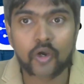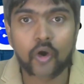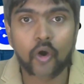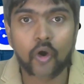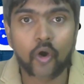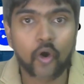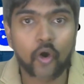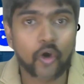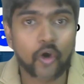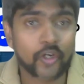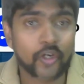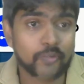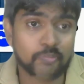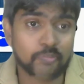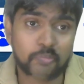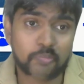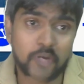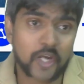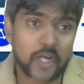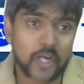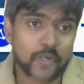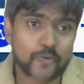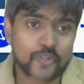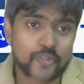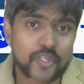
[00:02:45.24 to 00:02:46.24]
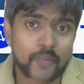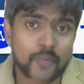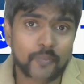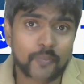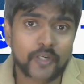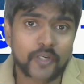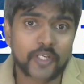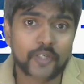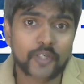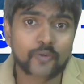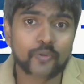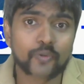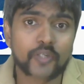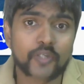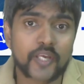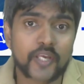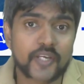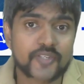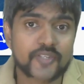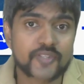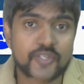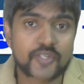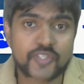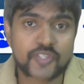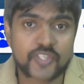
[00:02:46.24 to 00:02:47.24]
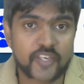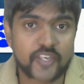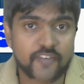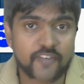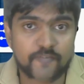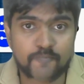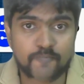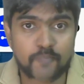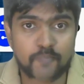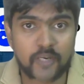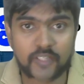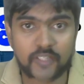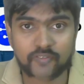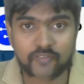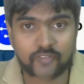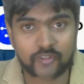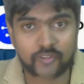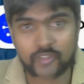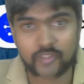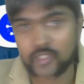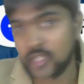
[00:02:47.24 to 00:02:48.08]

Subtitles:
Or are you somebody who takes the safe path?